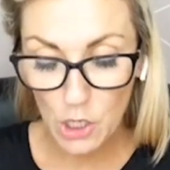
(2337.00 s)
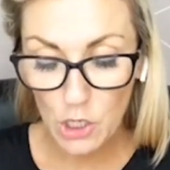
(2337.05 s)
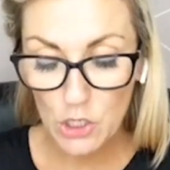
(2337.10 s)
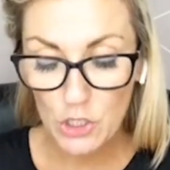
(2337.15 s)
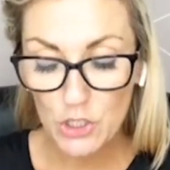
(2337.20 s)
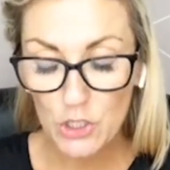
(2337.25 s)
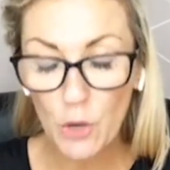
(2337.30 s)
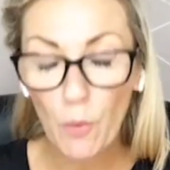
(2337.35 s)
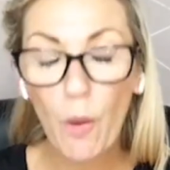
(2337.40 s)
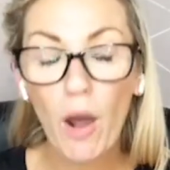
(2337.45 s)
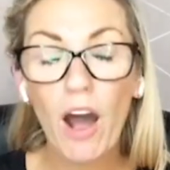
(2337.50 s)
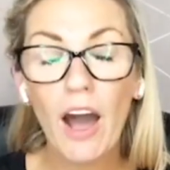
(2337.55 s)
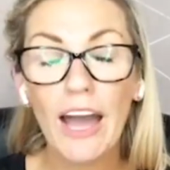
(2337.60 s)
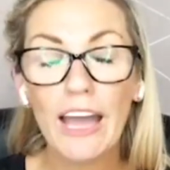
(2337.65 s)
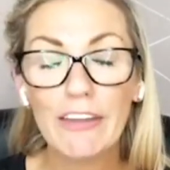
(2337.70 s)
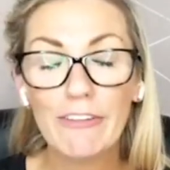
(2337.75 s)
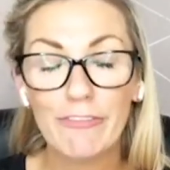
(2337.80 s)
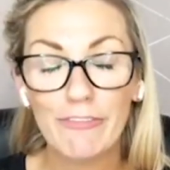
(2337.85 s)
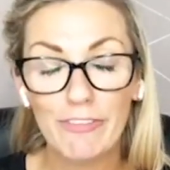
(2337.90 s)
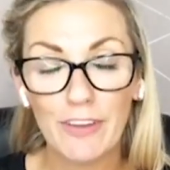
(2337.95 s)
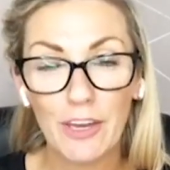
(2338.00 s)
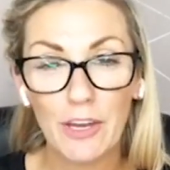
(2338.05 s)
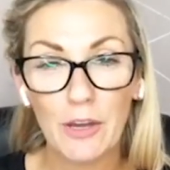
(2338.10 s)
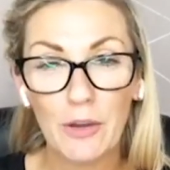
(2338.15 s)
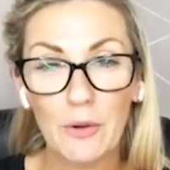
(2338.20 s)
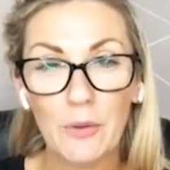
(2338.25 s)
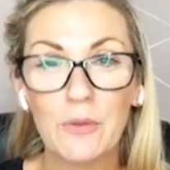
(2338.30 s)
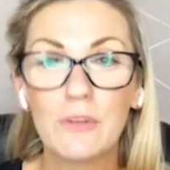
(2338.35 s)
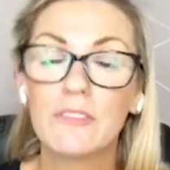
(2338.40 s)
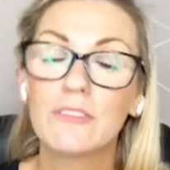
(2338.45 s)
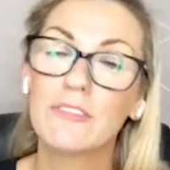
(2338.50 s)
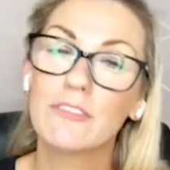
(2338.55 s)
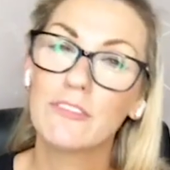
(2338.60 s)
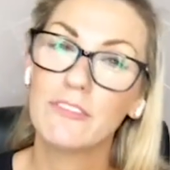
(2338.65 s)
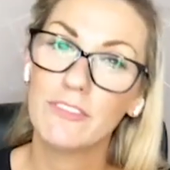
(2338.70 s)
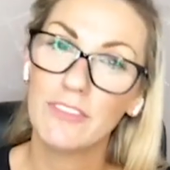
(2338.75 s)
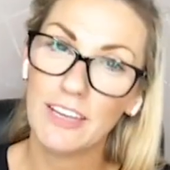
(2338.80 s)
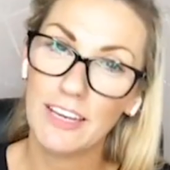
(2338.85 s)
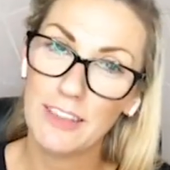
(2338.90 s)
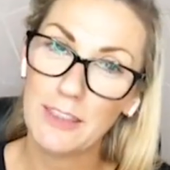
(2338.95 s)
So I feel,
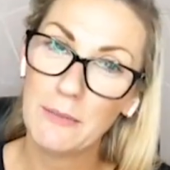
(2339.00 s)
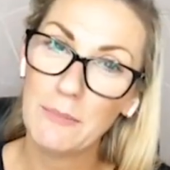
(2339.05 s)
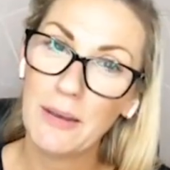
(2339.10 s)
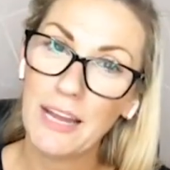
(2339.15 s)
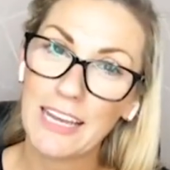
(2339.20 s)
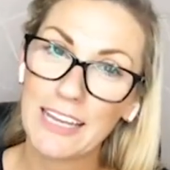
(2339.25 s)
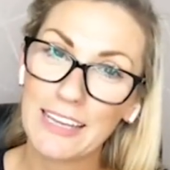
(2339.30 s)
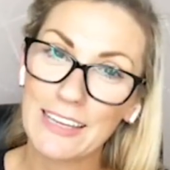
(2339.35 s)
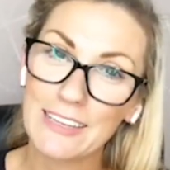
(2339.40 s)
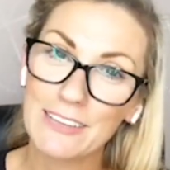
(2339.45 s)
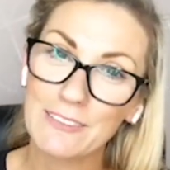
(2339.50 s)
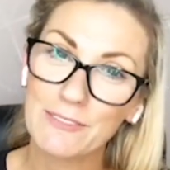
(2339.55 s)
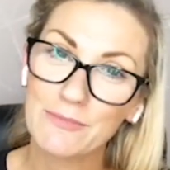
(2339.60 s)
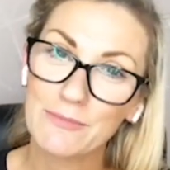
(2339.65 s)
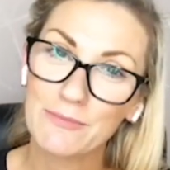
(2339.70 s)
fill in the blank.